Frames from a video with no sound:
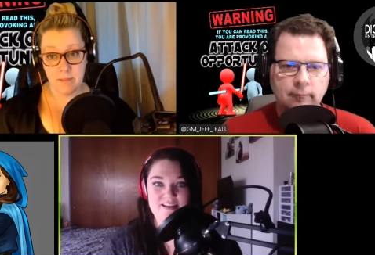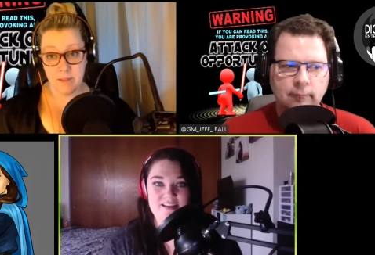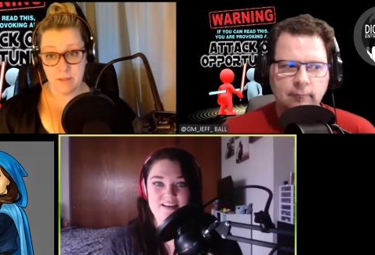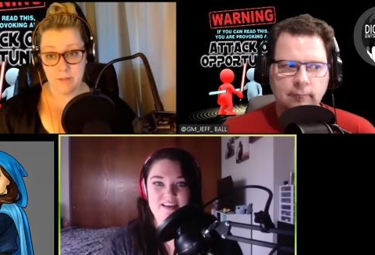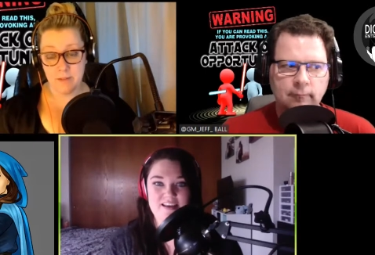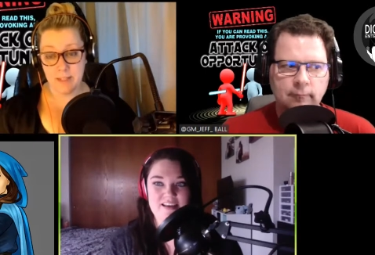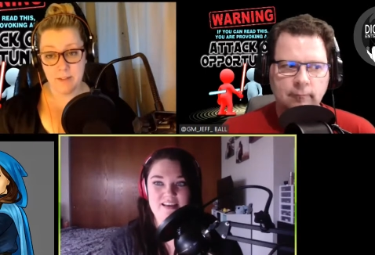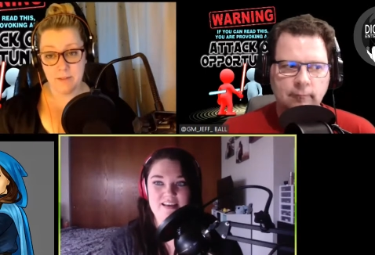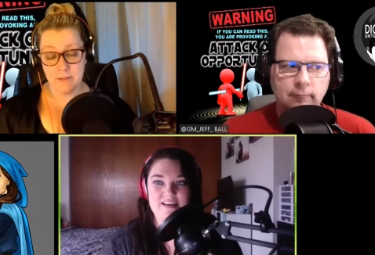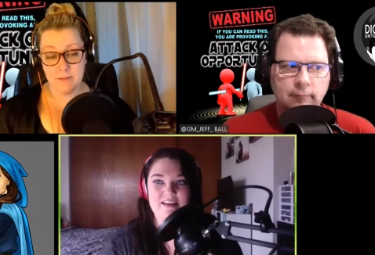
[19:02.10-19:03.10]

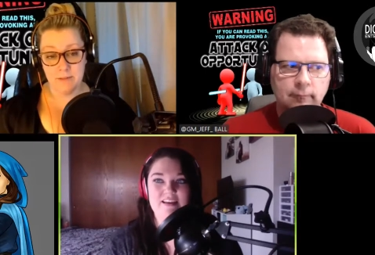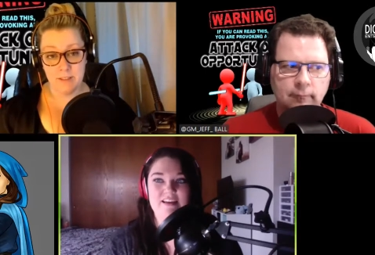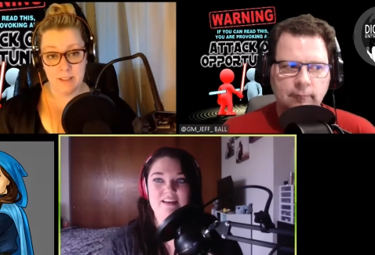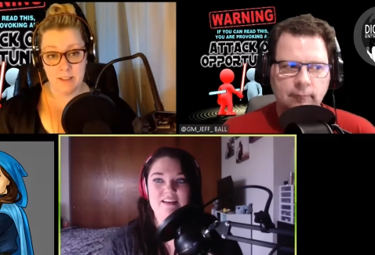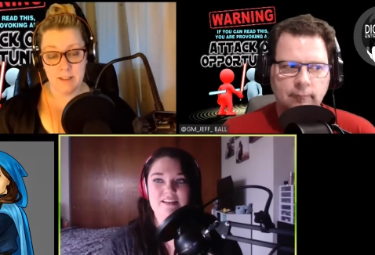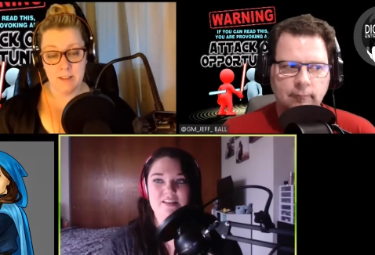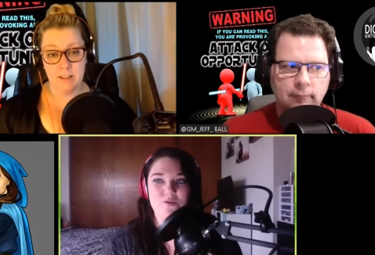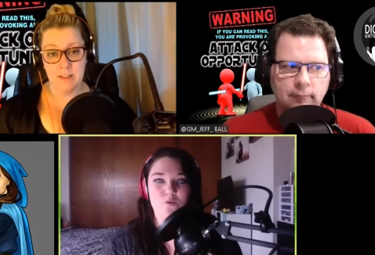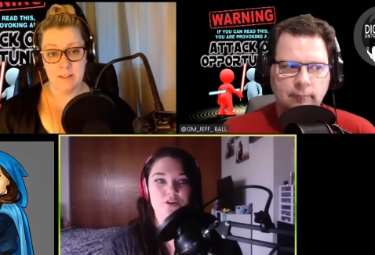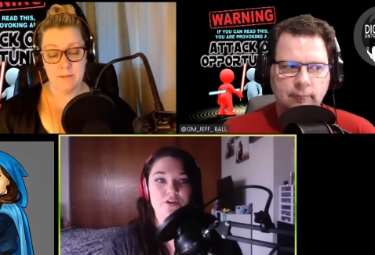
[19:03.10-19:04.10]
Speaker 1: He is in
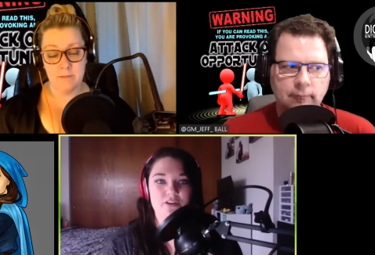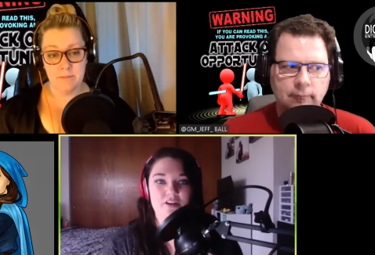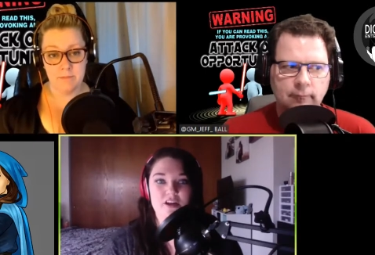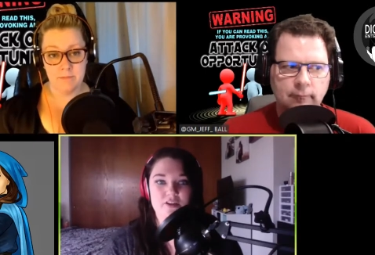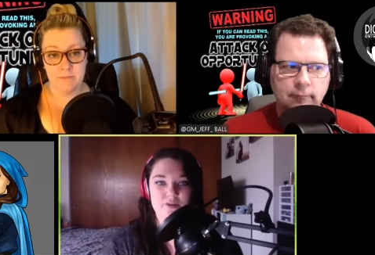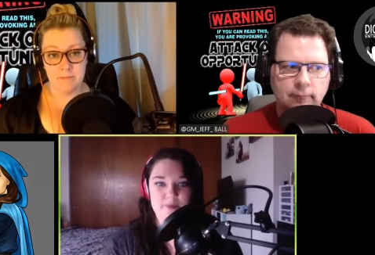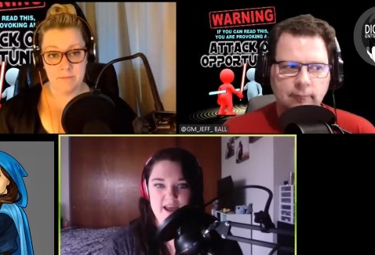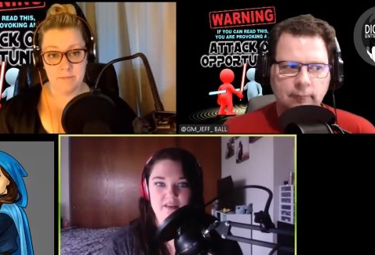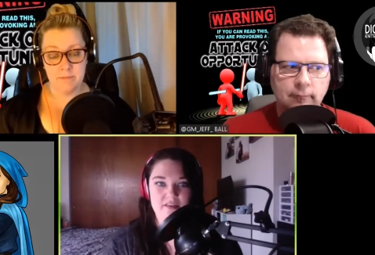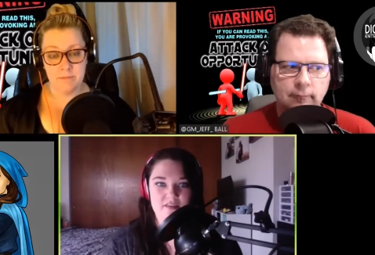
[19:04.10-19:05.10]
one called Another
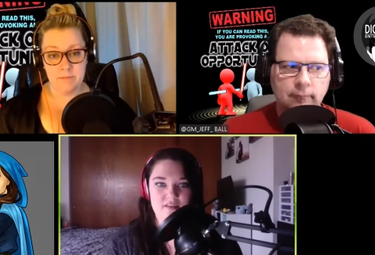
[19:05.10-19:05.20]
Path,